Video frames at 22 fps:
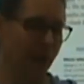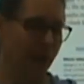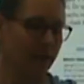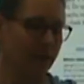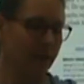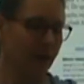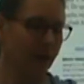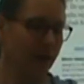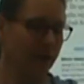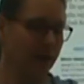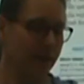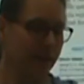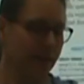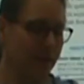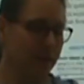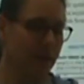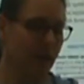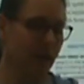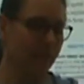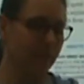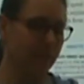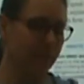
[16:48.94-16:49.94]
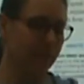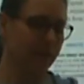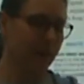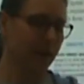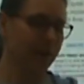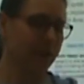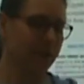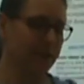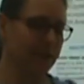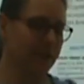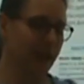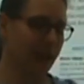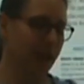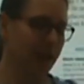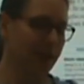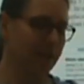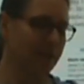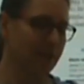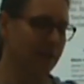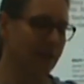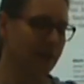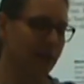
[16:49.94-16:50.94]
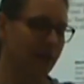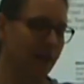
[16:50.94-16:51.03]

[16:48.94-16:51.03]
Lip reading: Luckily, Temba found a tent.